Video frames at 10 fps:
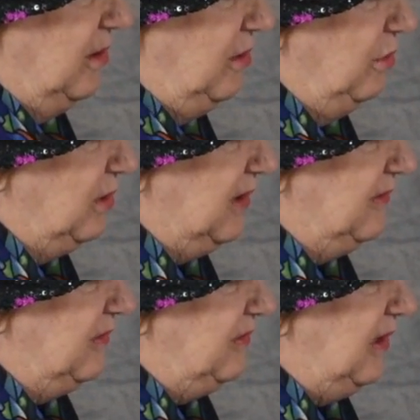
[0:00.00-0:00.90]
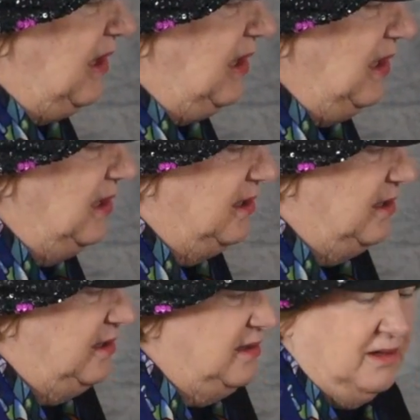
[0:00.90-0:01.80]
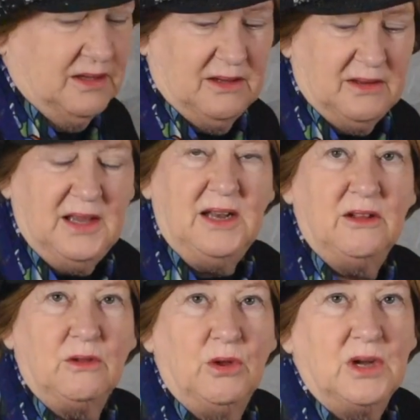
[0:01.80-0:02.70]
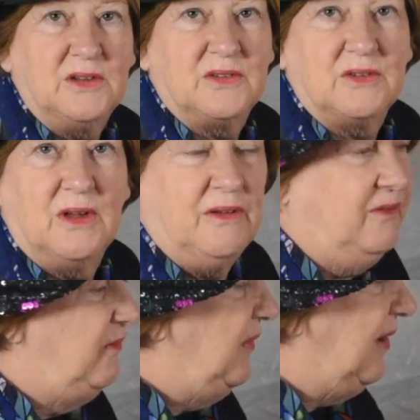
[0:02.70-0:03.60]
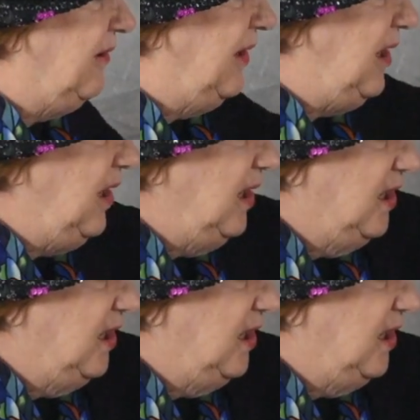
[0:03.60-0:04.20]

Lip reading: you can see that it looks very